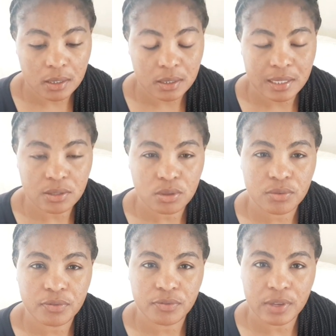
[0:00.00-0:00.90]
it does
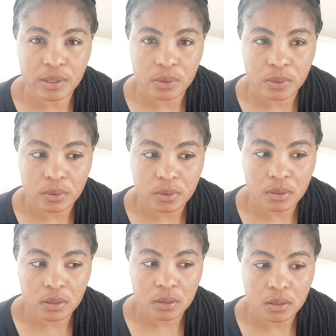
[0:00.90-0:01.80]
not feel
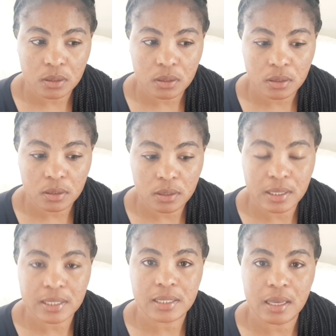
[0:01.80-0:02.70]

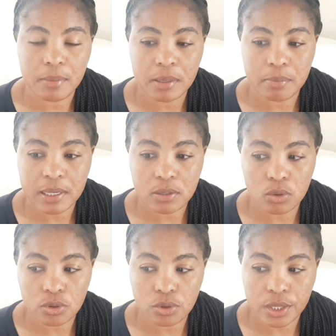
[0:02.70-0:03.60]
the same and plus
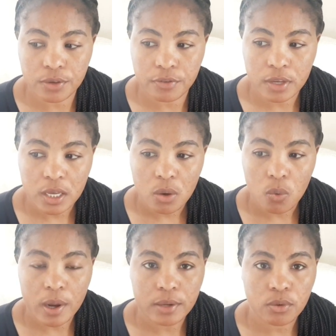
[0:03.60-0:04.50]
also if
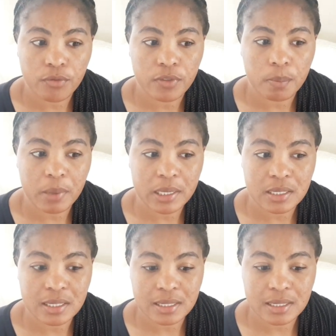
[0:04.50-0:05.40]
one of the
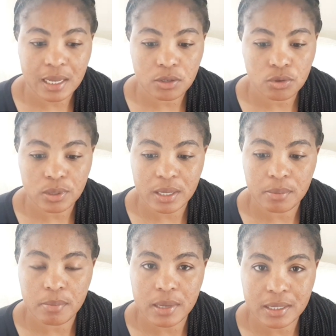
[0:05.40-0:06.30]
parties decides to
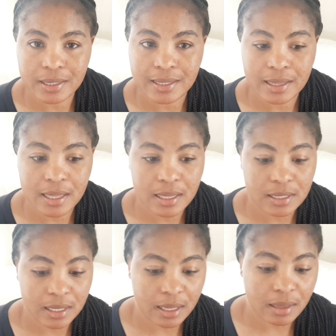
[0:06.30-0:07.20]
get married and then
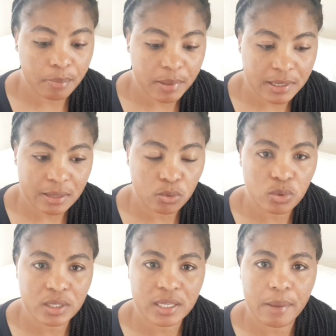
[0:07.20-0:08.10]
there's another person
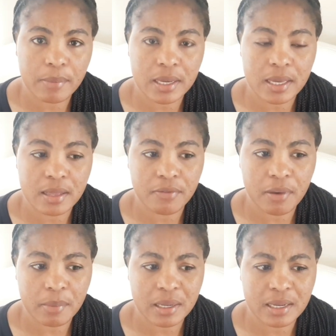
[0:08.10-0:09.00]
who's coming in the
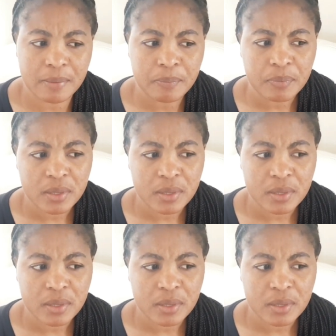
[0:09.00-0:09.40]
family,